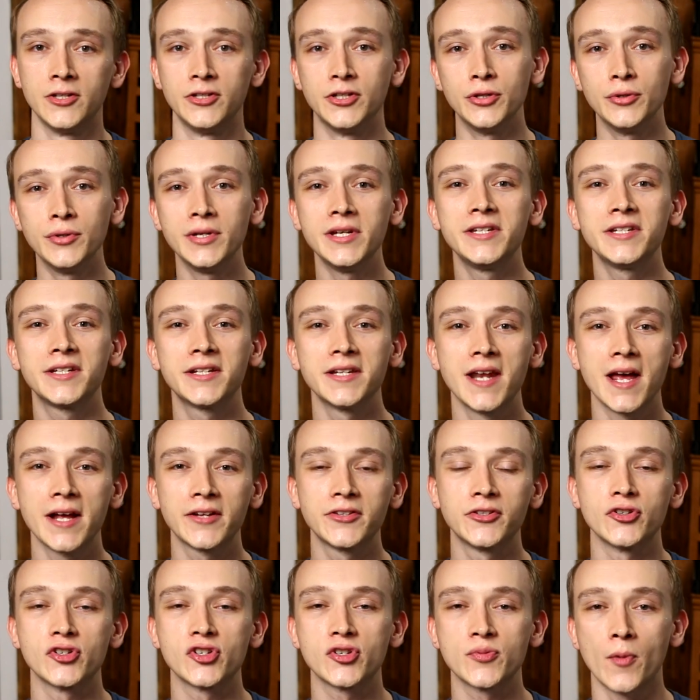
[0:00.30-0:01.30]
Do you need to connect
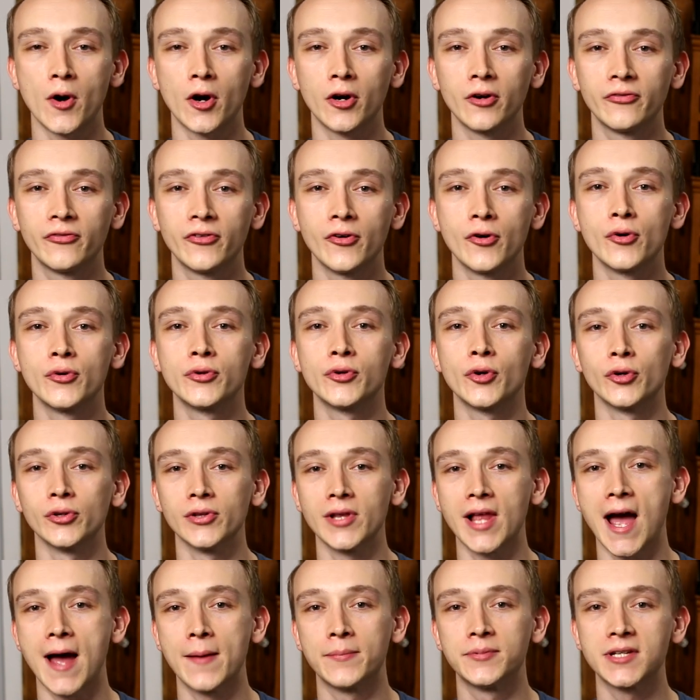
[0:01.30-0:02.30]
your smartphone or
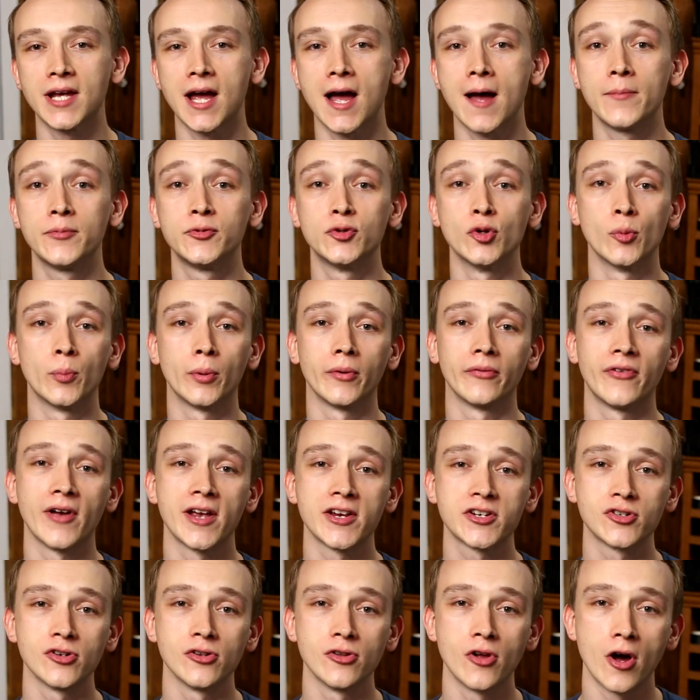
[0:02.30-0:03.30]
laptop to a
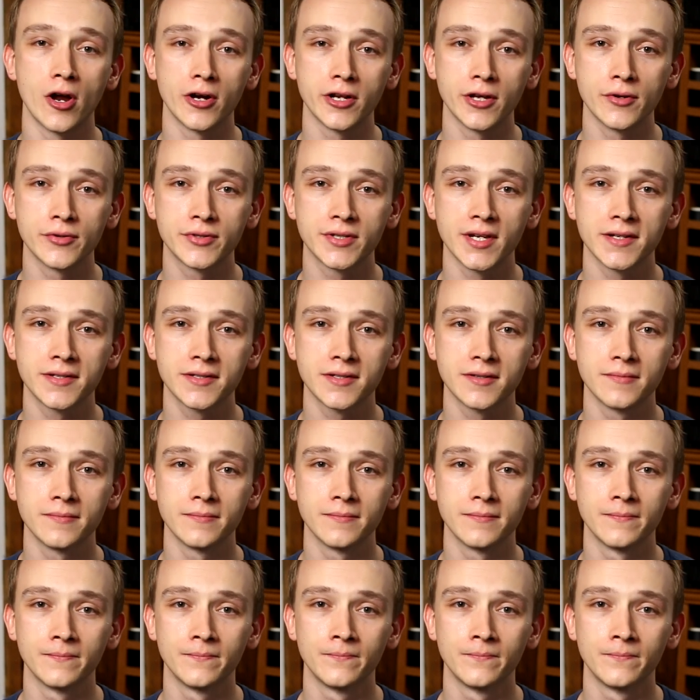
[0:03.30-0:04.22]
professional audio system?